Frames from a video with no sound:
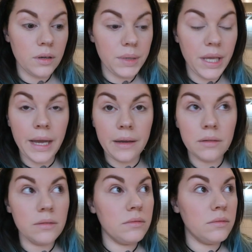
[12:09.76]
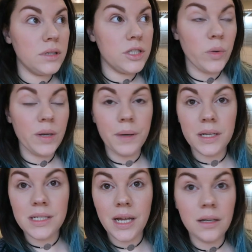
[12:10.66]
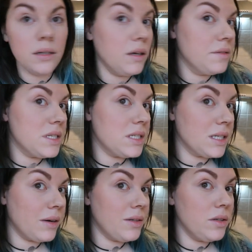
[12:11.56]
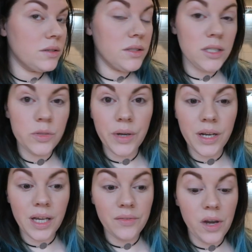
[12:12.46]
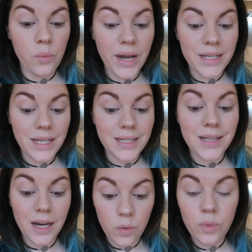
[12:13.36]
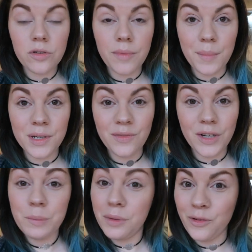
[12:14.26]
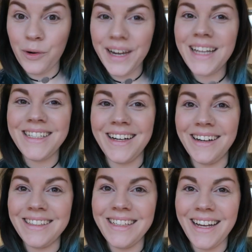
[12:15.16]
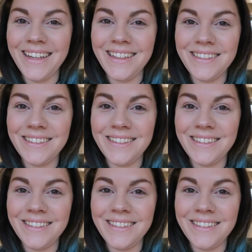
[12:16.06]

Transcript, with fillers: but yeah, it's 20 past 10. This is how it looks. So we're going to give it a wear test and I will remember to film before it gets dark today.